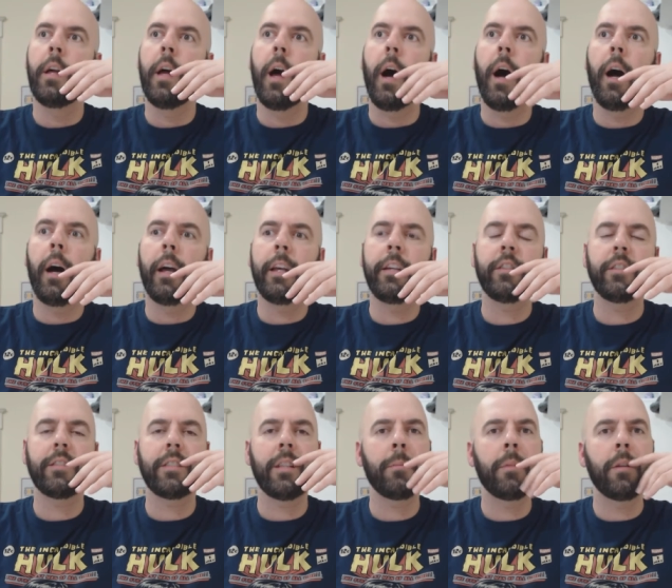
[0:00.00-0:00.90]
Uh, he
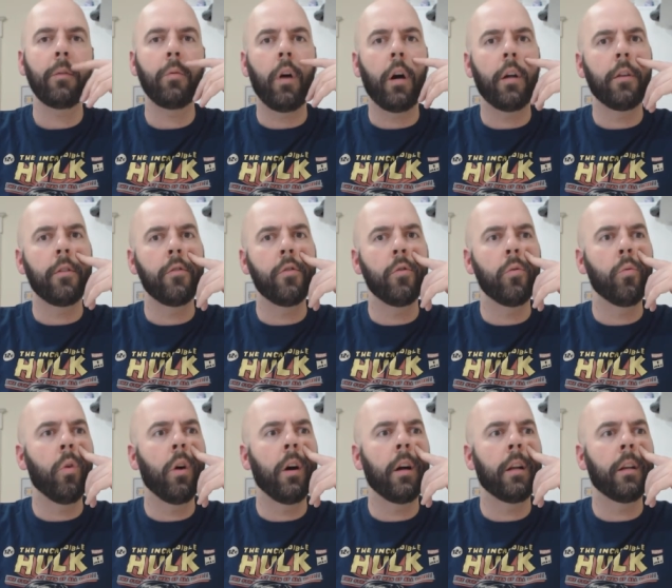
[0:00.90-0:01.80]
just sent me a new
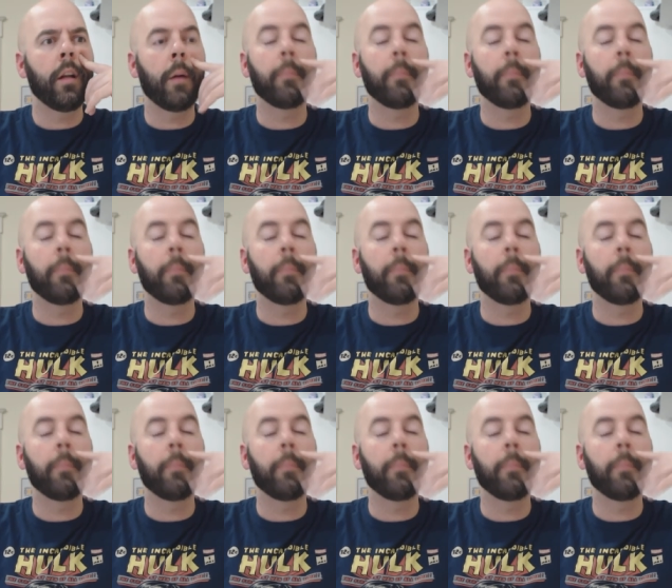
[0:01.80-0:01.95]
one,